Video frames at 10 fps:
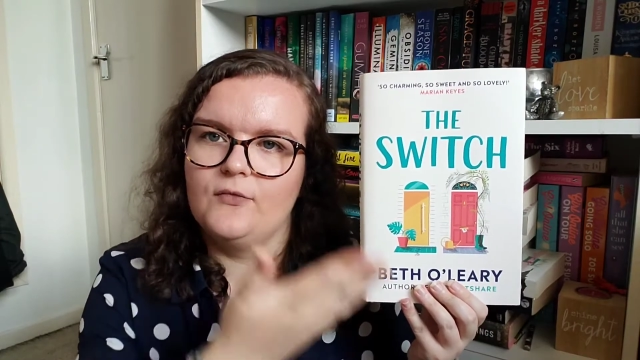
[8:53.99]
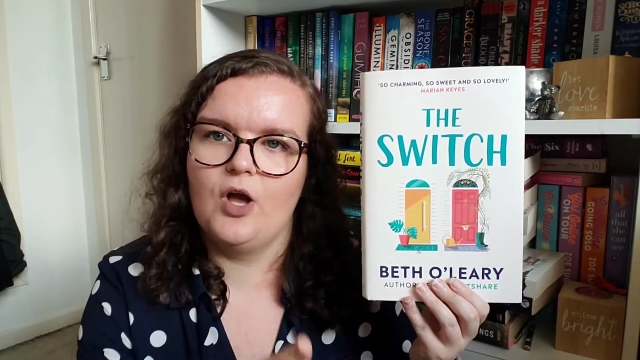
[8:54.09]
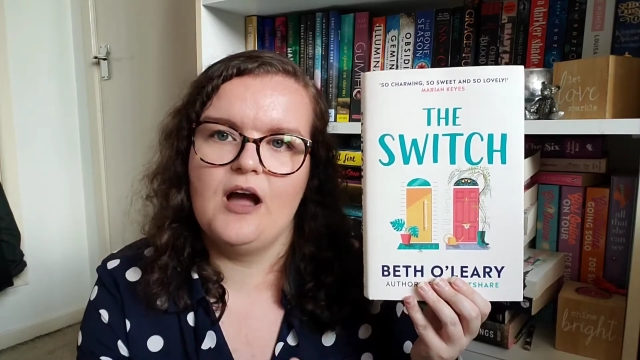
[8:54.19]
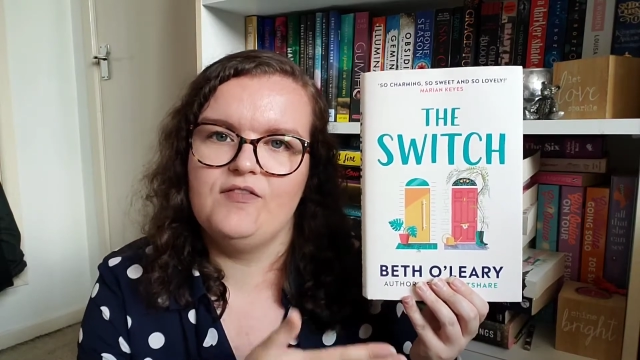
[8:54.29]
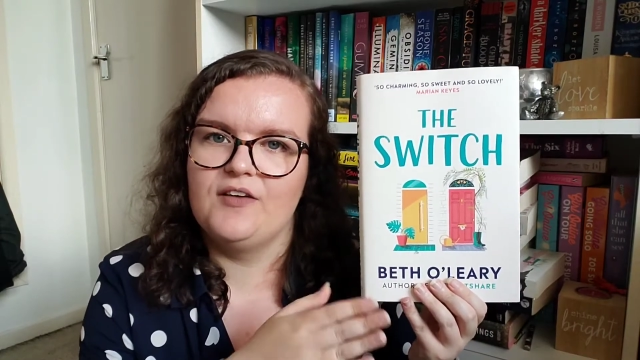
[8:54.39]

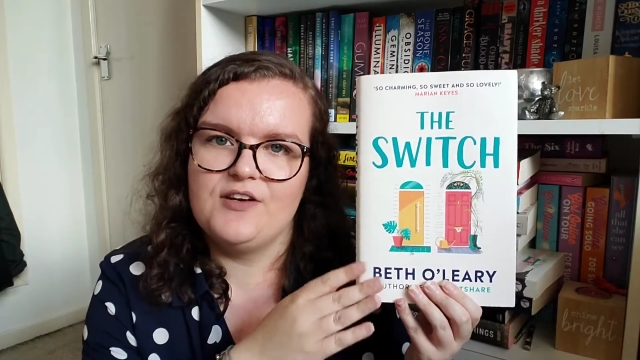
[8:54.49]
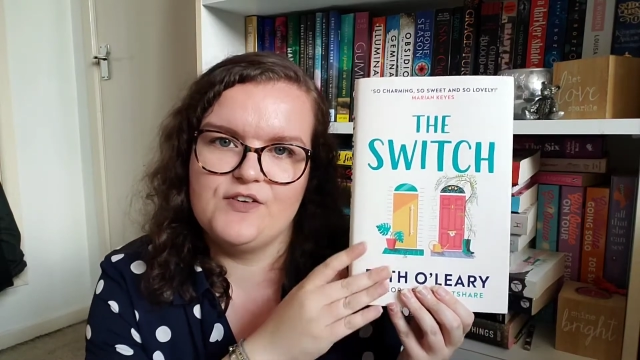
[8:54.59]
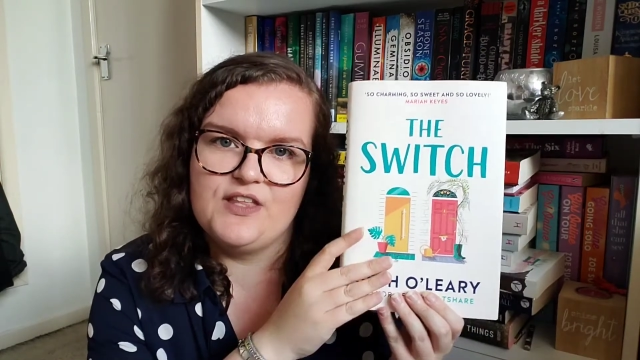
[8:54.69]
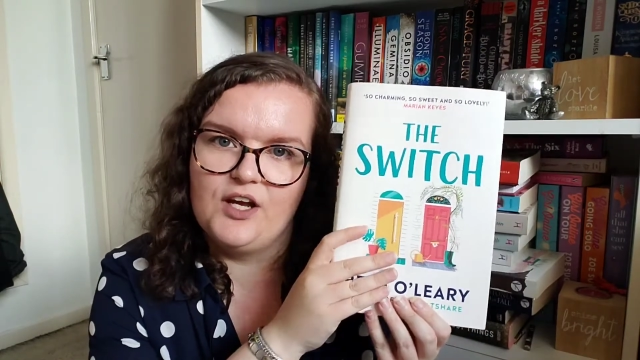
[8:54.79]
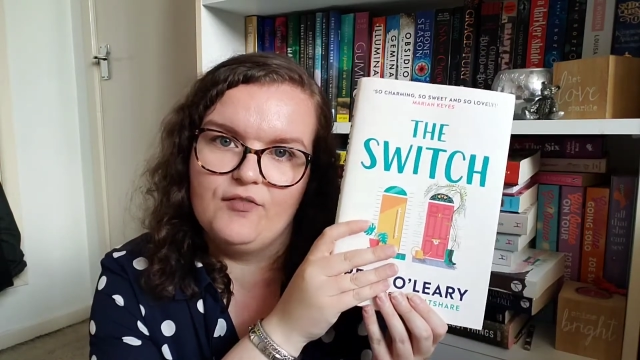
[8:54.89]
I've loved
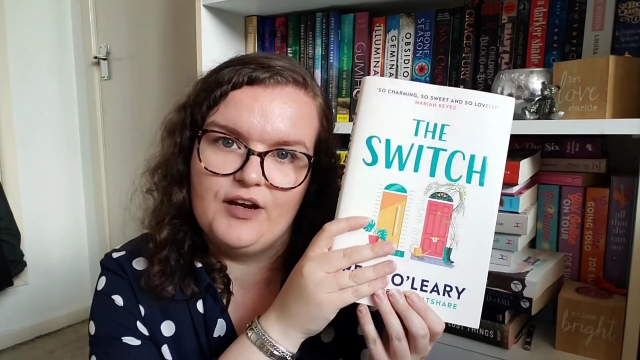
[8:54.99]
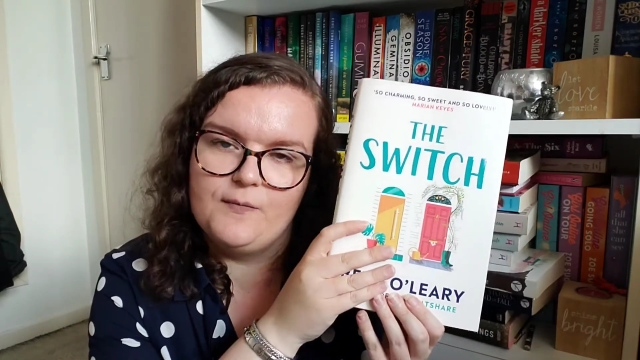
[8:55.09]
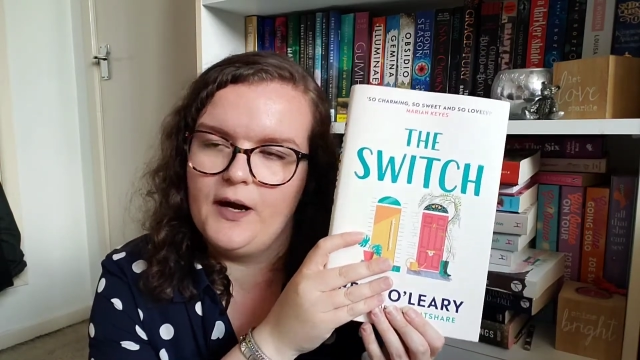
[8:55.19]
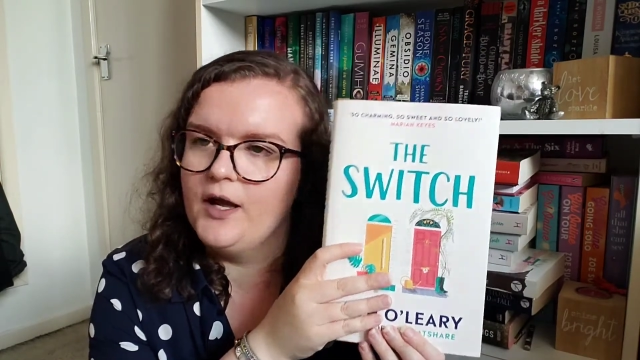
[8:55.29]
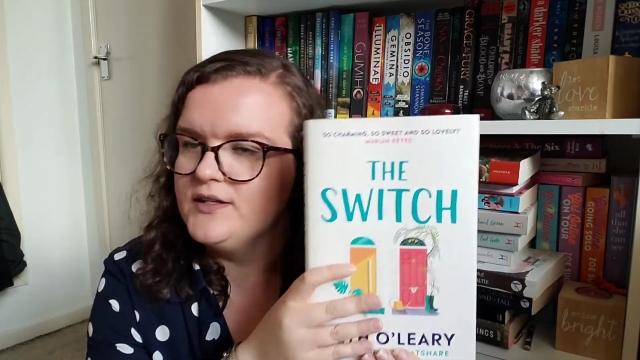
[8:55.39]
everything I've read
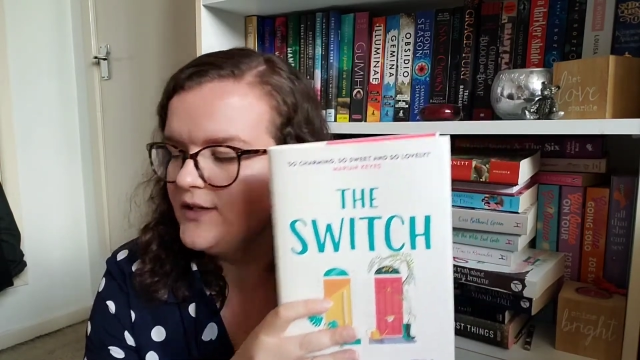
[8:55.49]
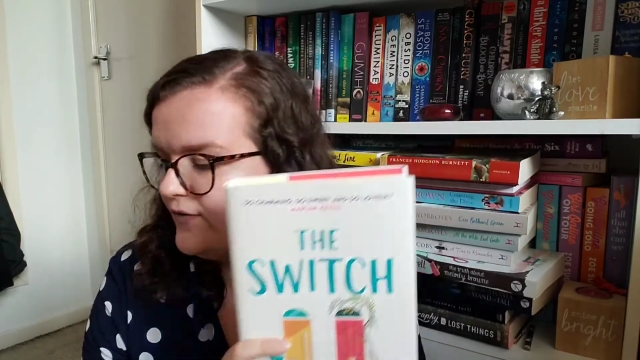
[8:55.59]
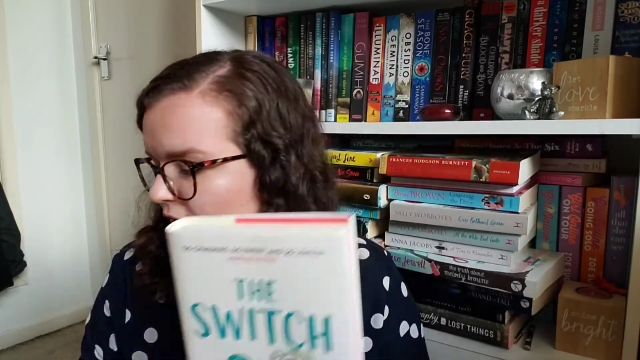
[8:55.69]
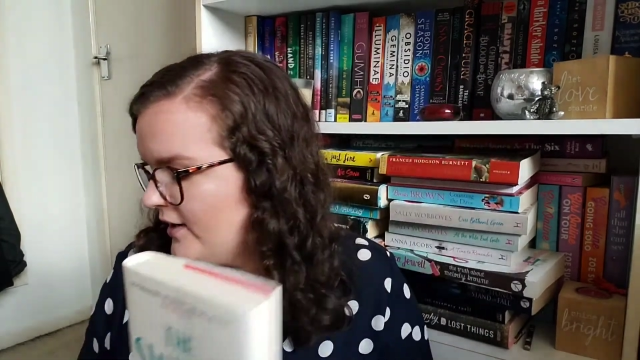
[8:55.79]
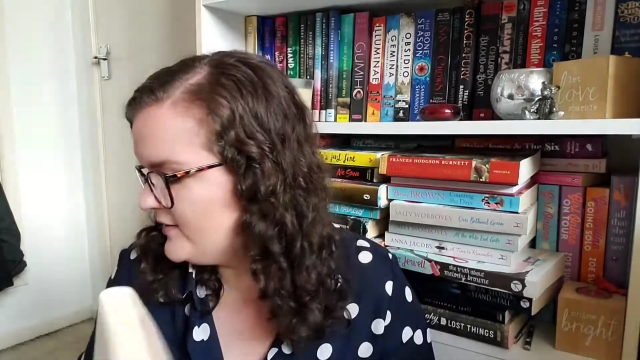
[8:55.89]
by her so
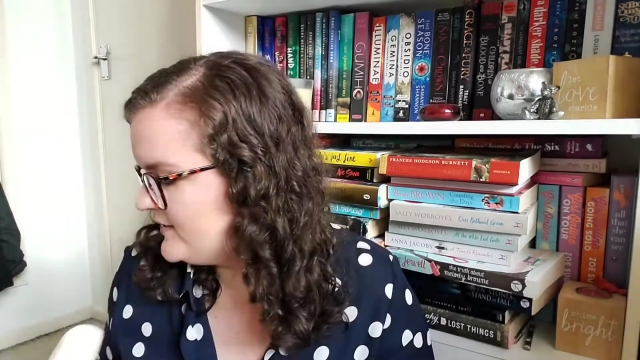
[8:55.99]
far.